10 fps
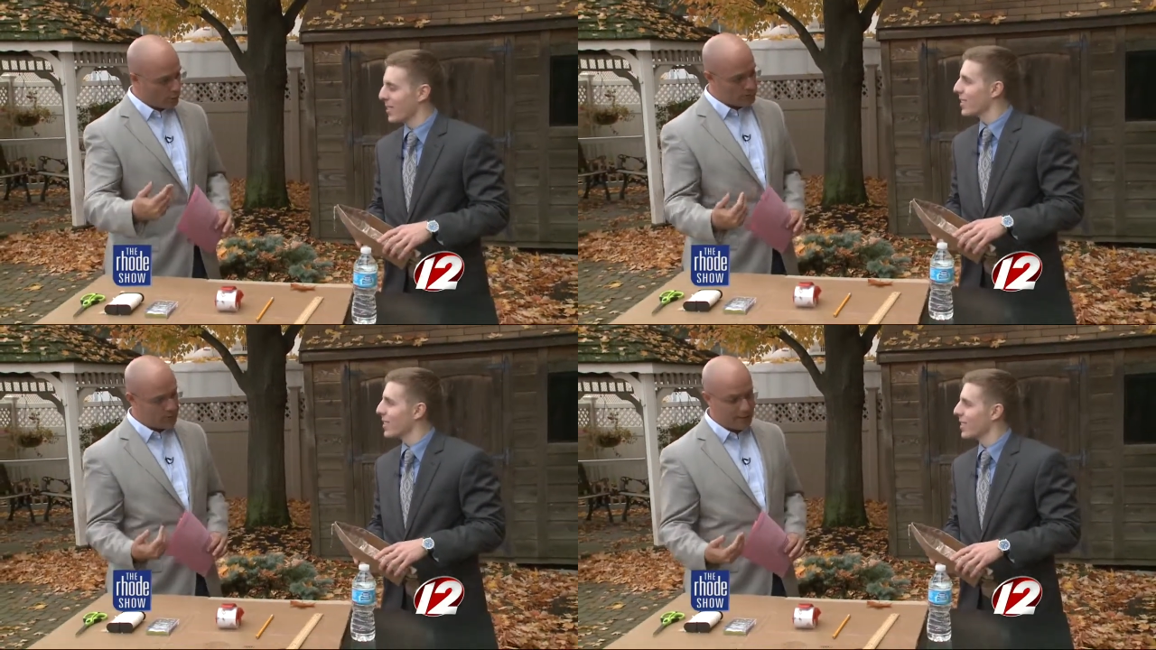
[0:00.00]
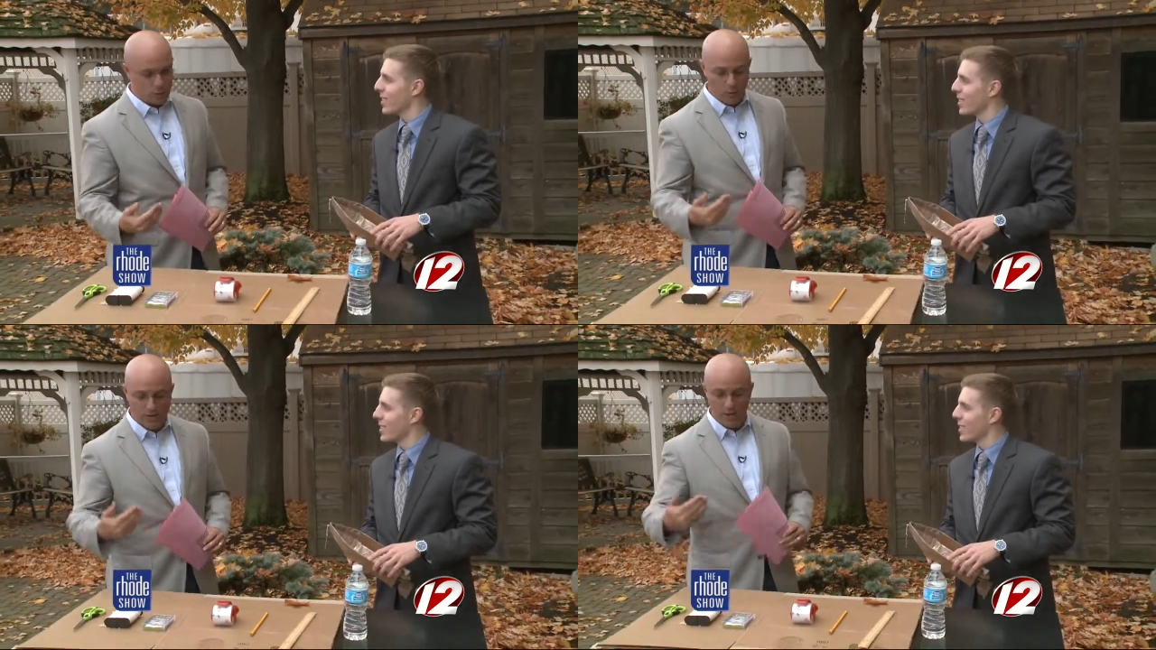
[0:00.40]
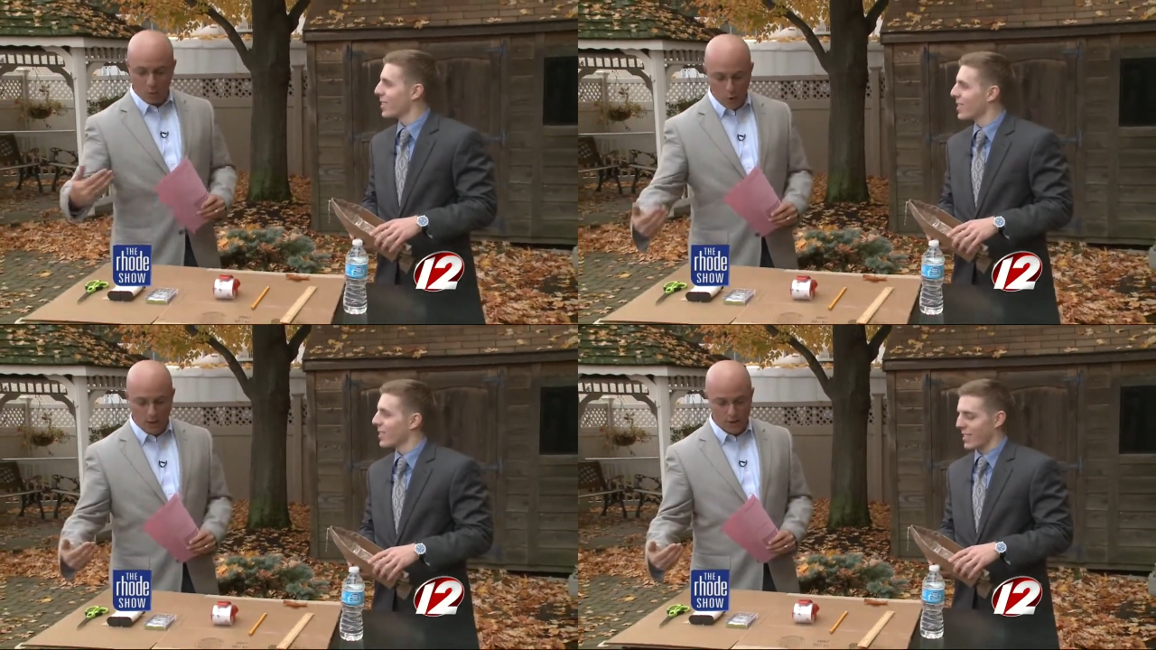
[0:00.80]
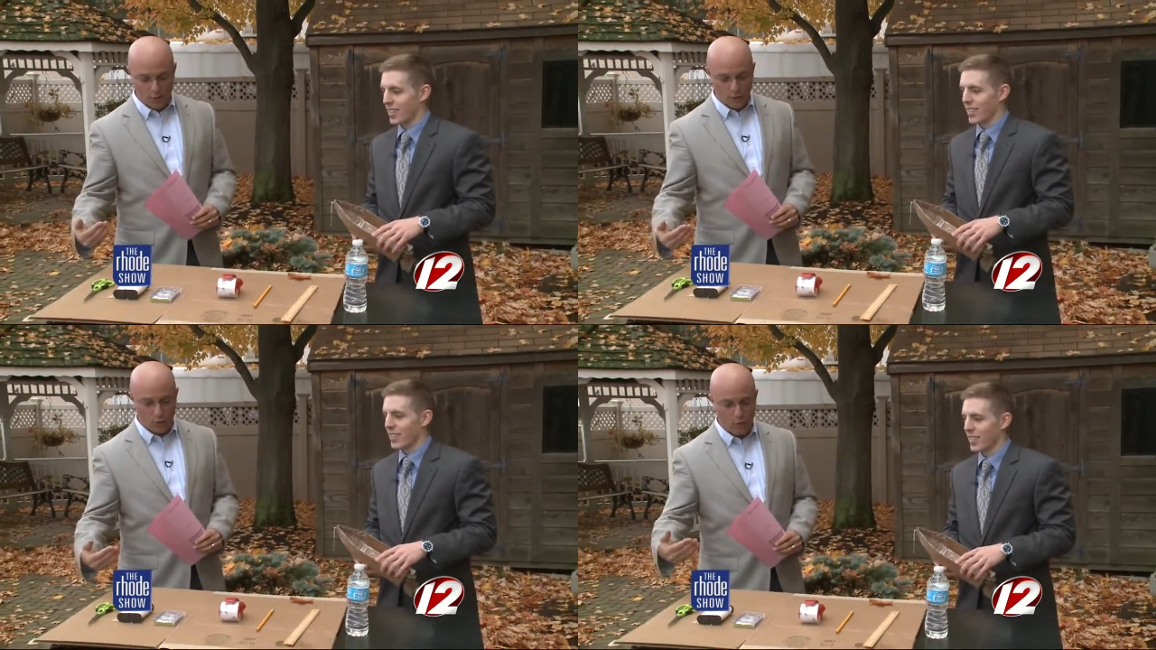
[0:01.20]
Speaker 1: going to explain to us, walk us
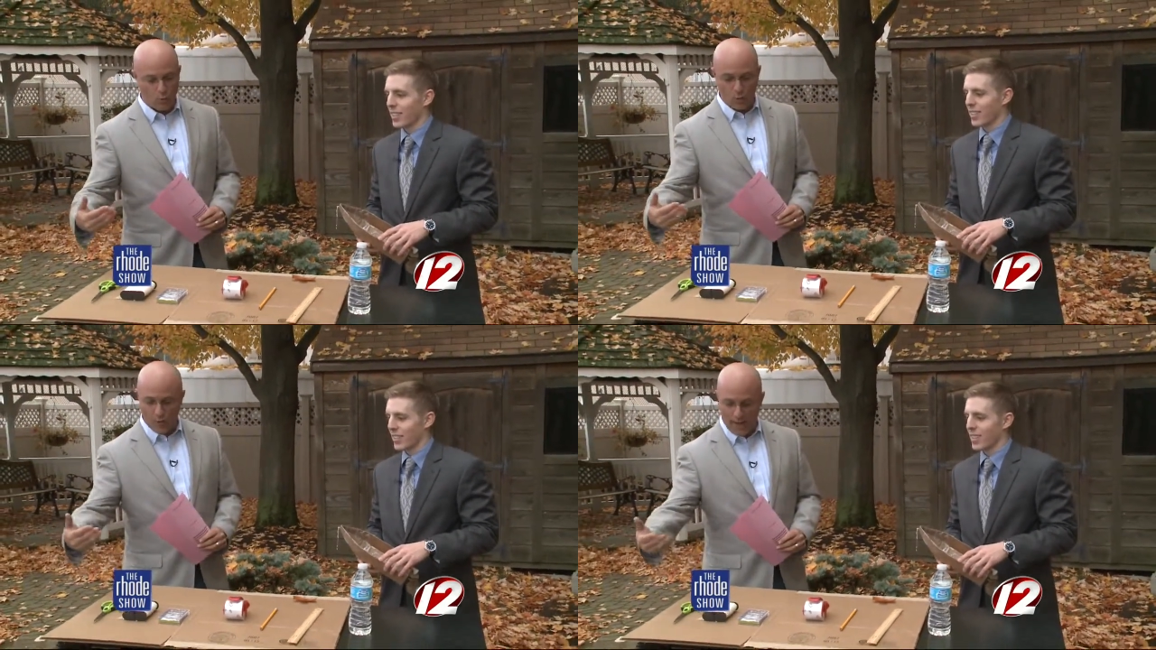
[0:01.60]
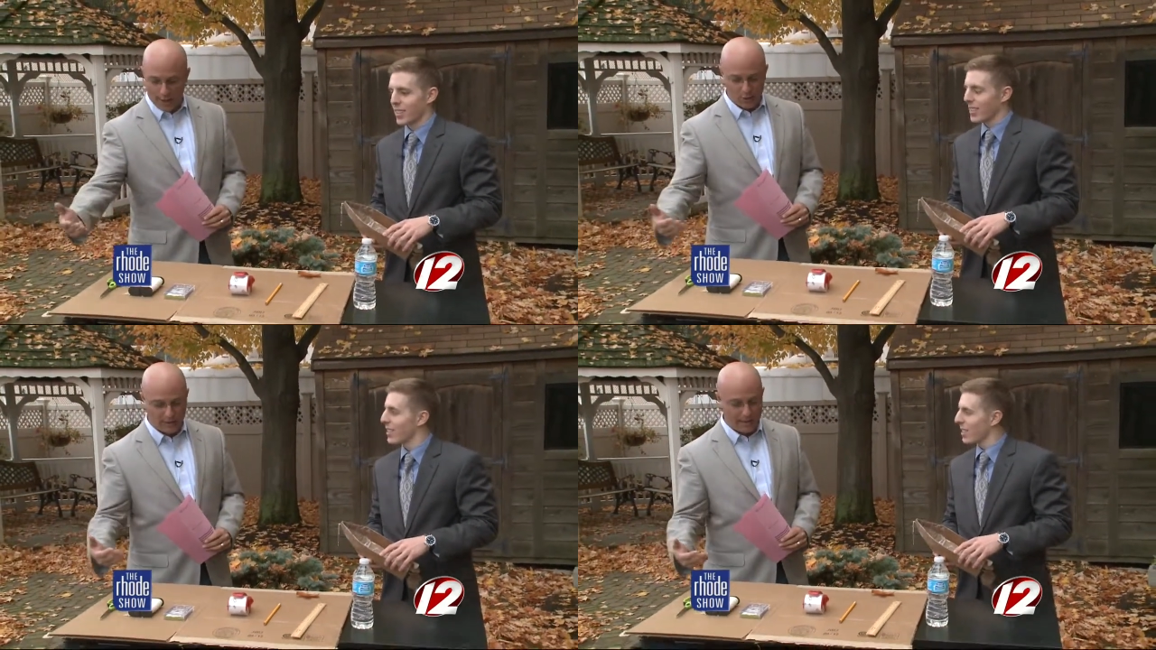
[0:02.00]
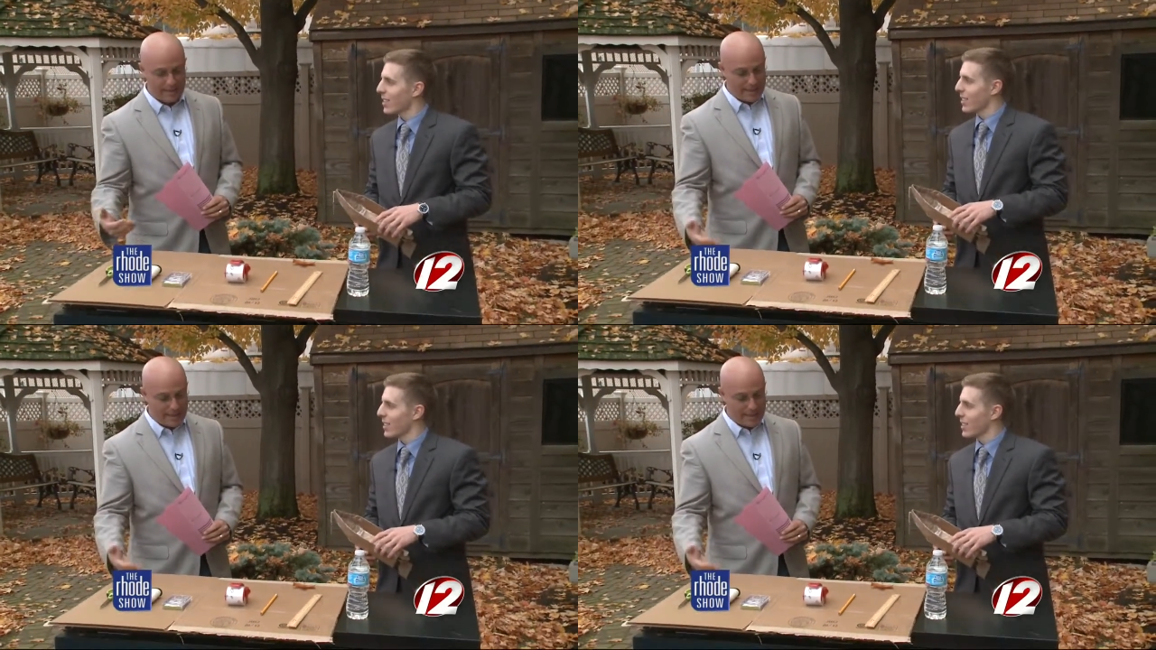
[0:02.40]
through what we actually